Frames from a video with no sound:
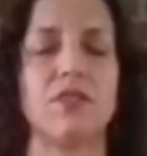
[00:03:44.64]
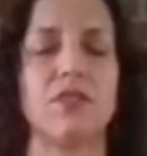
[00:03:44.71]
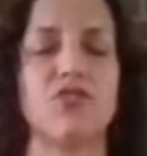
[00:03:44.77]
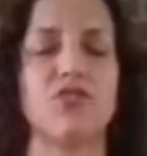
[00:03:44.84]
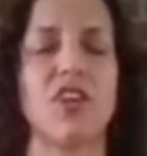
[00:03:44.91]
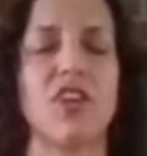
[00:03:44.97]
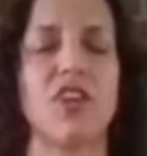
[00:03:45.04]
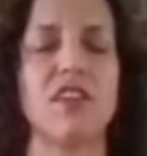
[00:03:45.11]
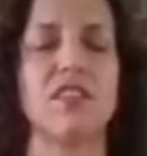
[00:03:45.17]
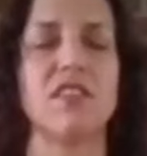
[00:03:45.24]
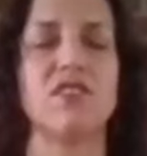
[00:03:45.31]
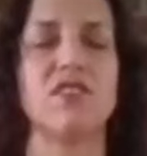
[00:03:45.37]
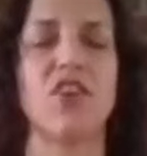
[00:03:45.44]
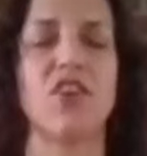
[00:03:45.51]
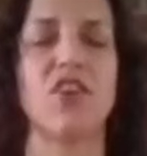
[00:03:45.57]

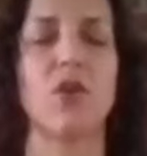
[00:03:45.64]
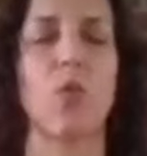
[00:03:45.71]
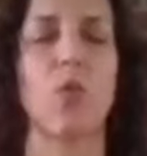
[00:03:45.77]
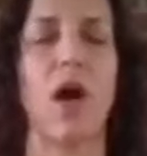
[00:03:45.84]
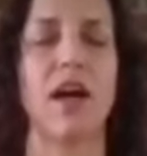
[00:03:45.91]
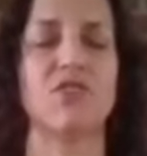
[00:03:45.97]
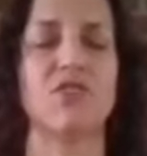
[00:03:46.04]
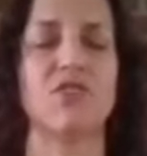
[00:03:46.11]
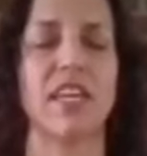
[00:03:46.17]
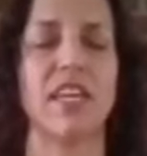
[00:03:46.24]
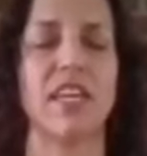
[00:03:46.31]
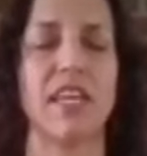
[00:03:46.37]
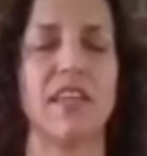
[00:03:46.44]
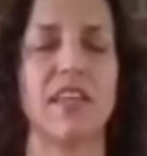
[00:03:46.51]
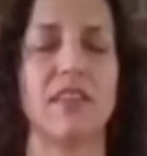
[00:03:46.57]
Just start
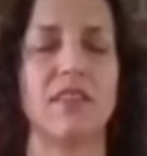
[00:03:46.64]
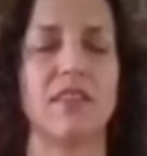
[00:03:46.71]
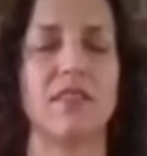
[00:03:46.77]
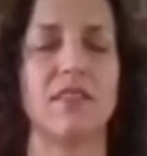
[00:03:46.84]
watching it.